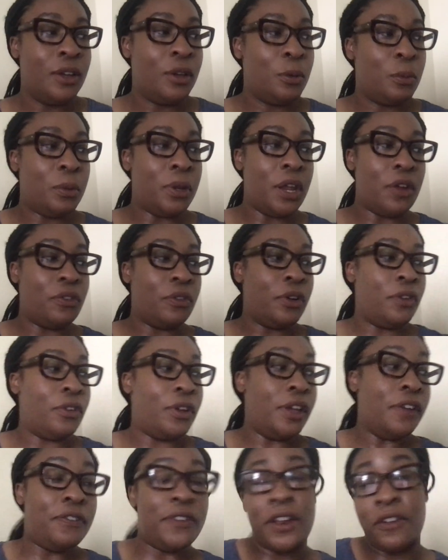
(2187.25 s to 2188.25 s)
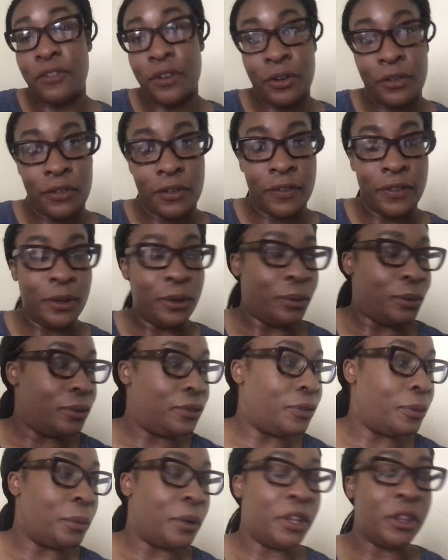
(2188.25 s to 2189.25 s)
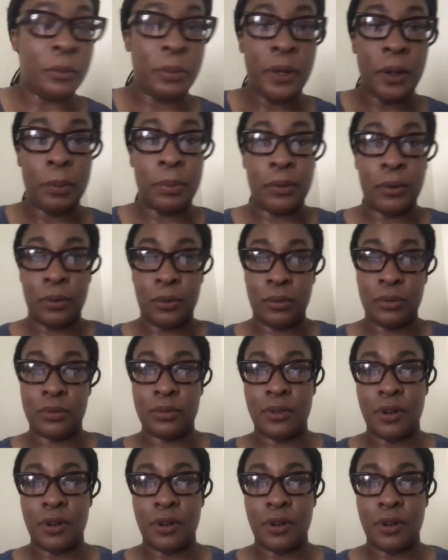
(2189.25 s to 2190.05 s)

when if they read reviews from other people,